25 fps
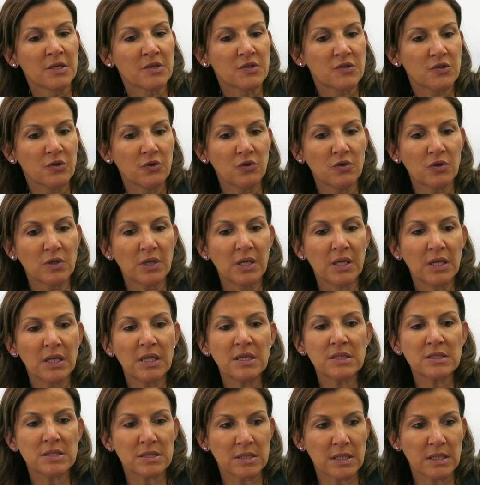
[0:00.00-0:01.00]
So
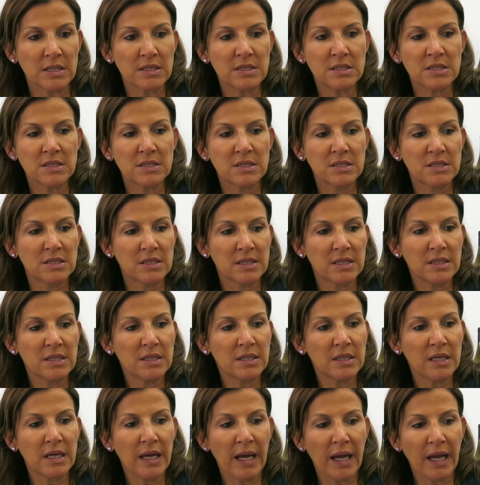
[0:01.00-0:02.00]
Greece
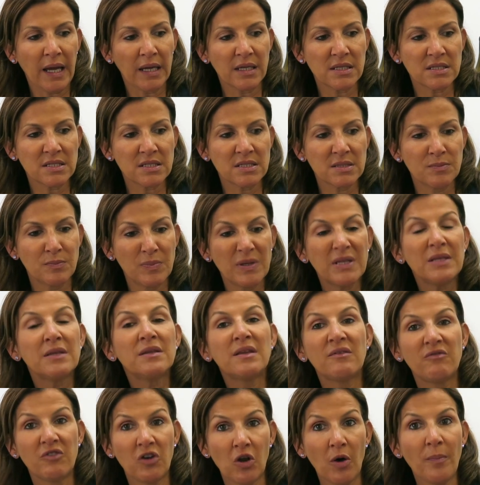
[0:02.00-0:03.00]
has
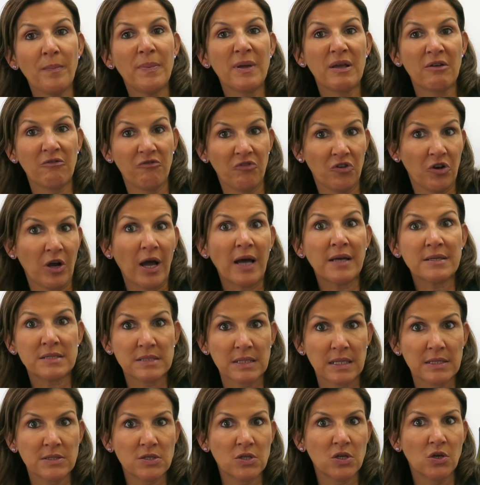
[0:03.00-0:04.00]
been developing for
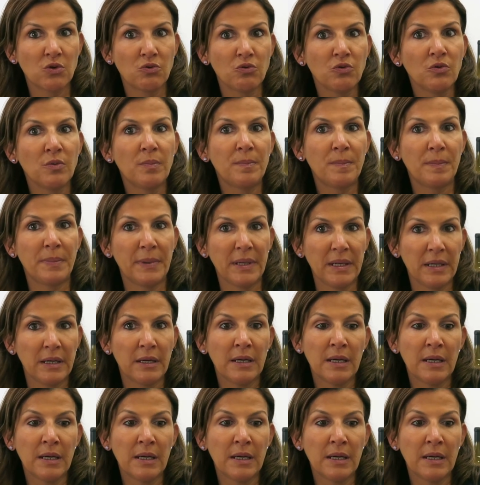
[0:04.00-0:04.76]
us as a group